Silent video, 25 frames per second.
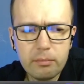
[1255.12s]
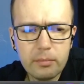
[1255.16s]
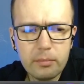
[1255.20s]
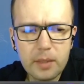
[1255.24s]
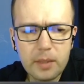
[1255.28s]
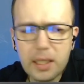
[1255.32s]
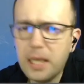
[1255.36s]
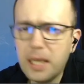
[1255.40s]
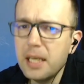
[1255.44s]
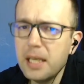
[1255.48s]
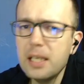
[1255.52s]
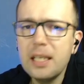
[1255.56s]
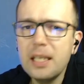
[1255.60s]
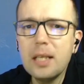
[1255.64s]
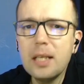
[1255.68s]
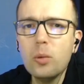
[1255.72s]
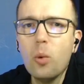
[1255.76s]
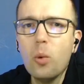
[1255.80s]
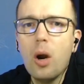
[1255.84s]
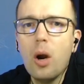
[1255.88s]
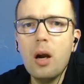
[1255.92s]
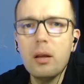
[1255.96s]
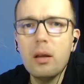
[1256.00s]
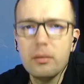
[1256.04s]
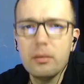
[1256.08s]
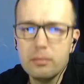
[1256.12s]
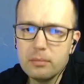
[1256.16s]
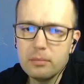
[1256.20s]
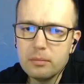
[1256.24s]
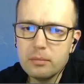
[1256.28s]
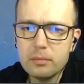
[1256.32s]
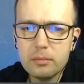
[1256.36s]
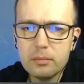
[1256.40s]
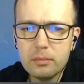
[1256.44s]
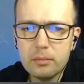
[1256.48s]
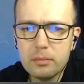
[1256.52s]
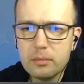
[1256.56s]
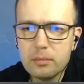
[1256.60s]
king d1
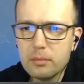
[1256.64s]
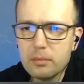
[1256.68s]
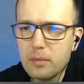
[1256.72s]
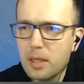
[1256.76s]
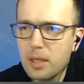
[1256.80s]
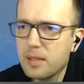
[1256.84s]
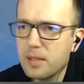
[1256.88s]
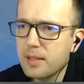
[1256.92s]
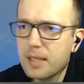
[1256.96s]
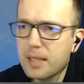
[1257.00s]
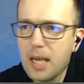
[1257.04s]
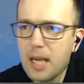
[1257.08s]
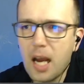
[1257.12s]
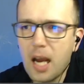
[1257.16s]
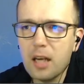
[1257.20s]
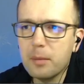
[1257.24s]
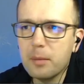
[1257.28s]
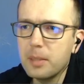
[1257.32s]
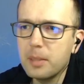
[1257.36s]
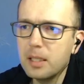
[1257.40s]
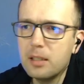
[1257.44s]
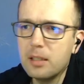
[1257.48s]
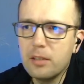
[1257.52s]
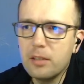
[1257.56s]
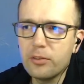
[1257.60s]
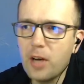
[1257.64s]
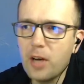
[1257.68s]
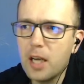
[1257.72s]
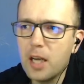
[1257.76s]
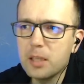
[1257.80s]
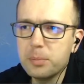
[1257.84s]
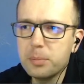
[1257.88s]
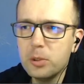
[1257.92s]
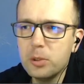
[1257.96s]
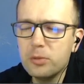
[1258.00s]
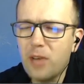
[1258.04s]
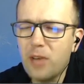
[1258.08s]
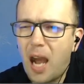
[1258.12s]
is gotta be the right
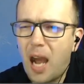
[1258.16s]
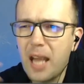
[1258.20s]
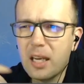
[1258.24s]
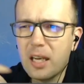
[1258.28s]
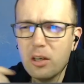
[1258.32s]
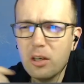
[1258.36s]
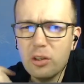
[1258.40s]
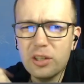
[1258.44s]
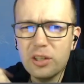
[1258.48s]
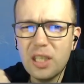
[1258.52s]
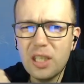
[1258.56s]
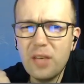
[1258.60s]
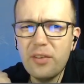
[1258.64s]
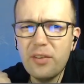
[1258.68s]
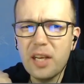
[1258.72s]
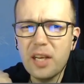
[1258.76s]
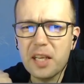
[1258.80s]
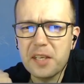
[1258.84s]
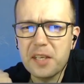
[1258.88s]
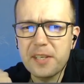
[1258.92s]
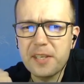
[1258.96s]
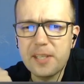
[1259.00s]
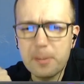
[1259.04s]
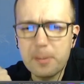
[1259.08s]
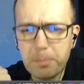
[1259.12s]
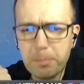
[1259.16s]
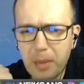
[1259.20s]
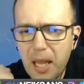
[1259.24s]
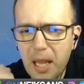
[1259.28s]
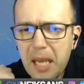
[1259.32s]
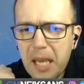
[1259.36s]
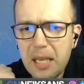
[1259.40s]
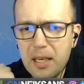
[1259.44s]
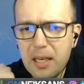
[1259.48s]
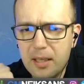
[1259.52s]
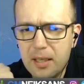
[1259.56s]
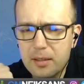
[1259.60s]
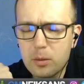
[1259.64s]
move. I cannot even
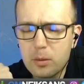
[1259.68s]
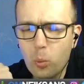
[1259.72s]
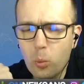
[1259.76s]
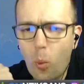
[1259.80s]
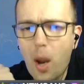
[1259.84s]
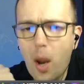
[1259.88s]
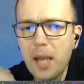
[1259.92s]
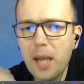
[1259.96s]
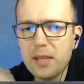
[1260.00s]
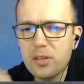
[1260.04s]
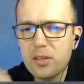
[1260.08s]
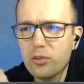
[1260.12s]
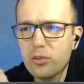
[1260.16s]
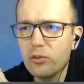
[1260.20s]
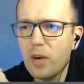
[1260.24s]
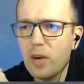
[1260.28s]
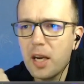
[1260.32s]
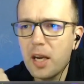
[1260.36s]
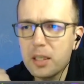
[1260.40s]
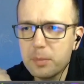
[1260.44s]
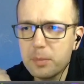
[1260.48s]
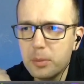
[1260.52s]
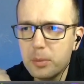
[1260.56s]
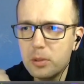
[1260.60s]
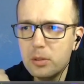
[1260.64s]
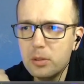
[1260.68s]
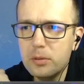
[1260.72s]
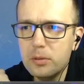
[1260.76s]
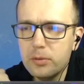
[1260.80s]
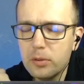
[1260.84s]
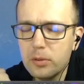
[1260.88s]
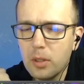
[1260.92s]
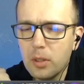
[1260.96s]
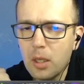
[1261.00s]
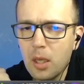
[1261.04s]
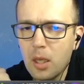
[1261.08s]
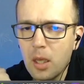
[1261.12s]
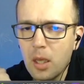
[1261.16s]
explain it, why it's the right move,
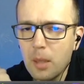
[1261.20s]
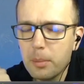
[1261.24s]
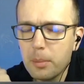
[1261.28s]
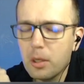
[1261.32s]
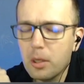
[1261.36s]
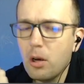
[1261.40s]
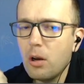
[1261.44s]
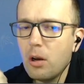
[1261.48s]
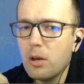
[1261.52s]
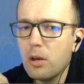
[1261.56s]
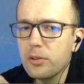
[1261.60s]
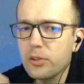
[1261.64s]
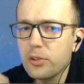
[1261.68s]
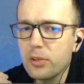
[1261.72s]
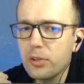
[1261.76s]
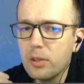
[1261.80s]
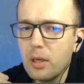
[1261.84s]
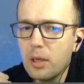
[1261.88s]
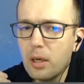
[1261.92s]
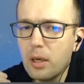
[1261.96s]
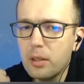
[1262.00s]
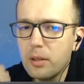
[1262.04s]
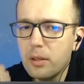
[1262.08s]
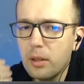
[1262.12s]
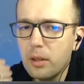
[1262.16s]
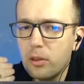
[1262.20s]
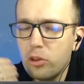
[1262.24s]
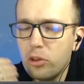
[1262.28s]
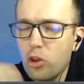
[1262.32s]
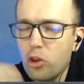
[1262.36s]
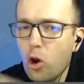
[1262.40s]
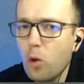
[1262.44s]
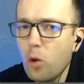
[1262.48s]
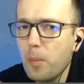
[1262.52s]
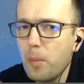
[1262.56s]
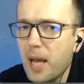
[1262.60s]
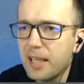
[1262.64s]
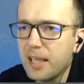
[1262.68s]
because
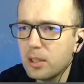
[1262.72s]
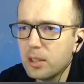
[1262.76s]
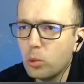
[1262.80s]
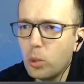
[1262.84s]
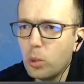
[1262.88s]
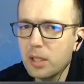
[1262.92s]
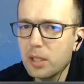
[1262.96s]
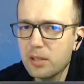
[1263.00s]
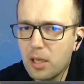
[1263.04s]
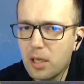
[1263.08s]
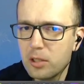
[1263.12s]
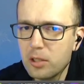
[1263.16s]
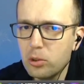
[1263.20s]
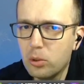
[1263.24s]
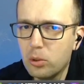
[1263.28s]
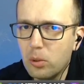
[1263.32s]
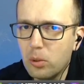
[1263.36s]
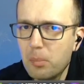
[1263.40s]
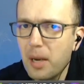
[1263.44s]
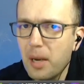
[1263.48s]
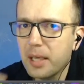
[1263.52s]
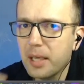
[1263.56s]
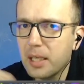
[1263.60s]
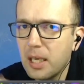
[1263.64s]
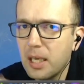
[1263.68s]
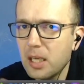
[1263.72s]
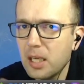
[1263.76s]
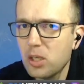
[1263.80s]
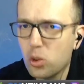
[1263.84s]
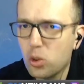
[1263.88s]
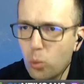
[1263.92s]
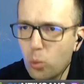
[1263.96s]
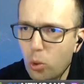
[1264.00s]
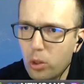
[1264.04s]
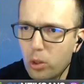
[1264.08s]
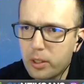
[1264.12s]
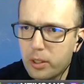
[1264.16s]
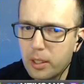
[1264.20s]
no matter what I do, my king is
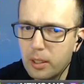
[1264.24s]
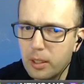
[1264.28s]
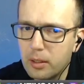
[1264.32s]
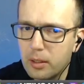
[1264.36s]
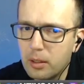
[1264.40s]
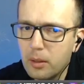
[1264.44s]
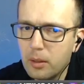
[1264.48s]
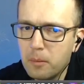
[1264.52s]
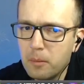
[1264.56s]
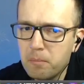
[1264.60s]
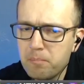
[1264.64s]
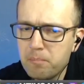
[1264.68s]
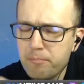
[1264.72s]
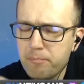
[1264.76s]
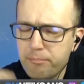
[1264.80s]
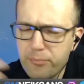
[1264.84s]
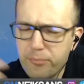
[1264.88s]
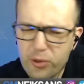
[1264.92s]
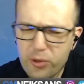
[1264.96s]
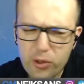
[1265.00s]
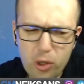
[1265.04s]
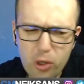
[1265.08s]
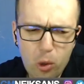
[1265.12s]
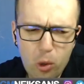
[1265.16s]
walking. So